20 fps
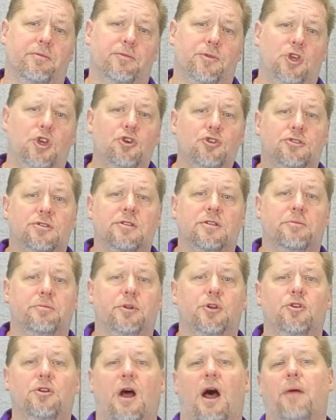use of the
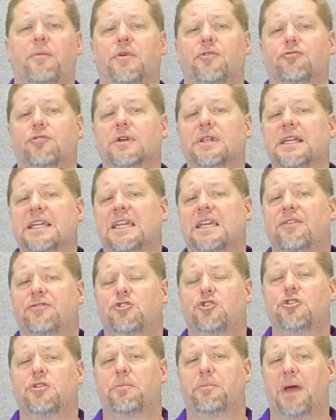Blunami really
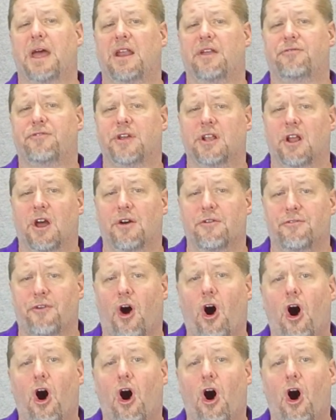gives you the benefit of